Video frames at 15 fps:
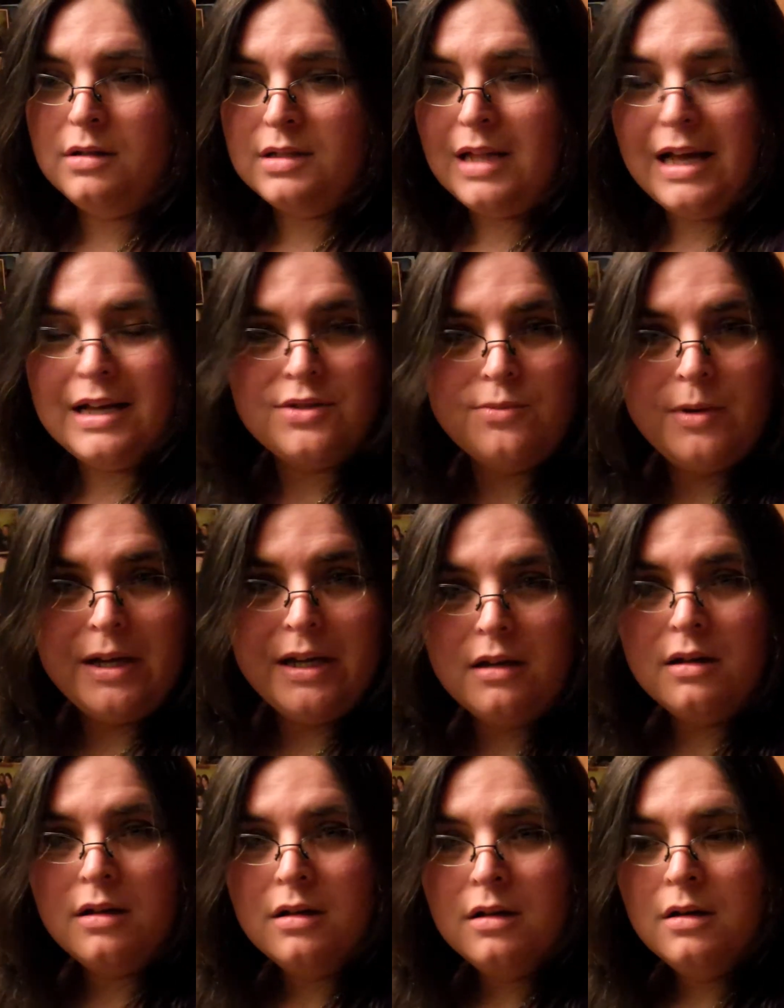last week,
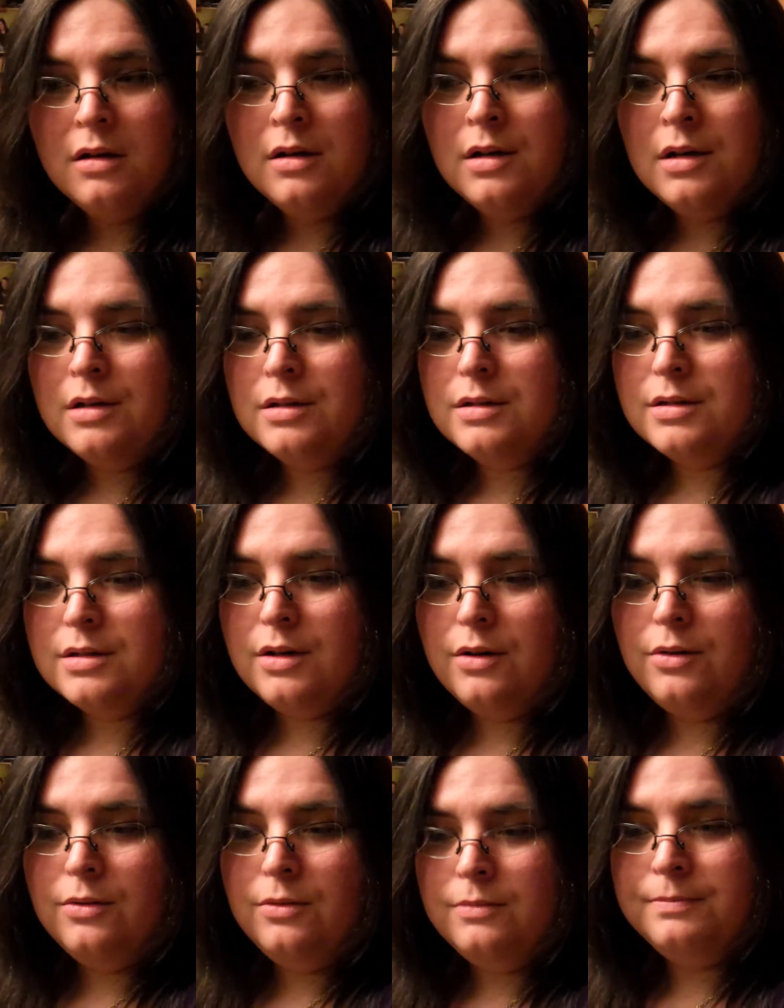
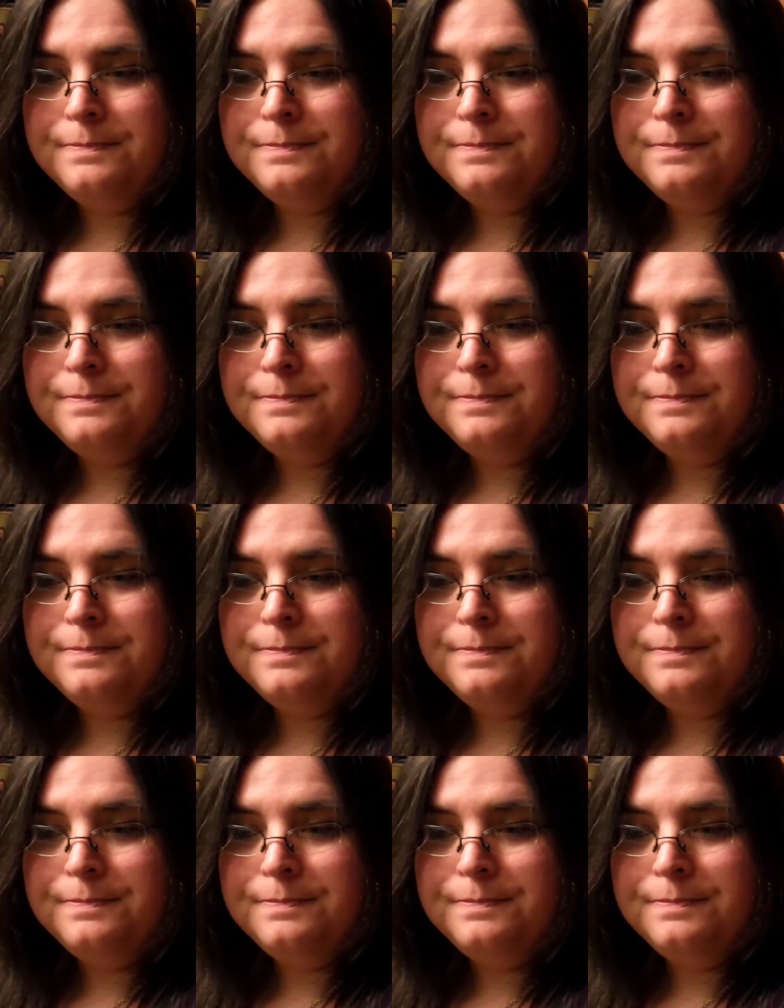so